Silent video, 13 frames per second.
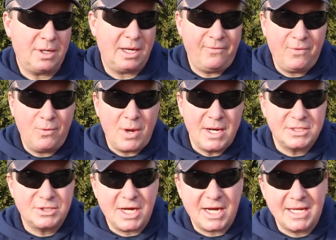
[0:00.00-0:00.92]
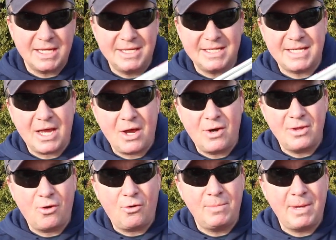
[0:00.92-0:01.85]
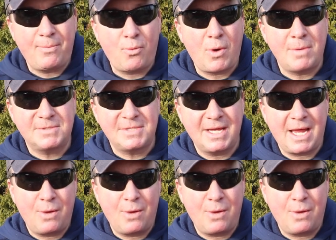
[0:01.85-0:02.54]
And if you want to check this out on the Home Depot website,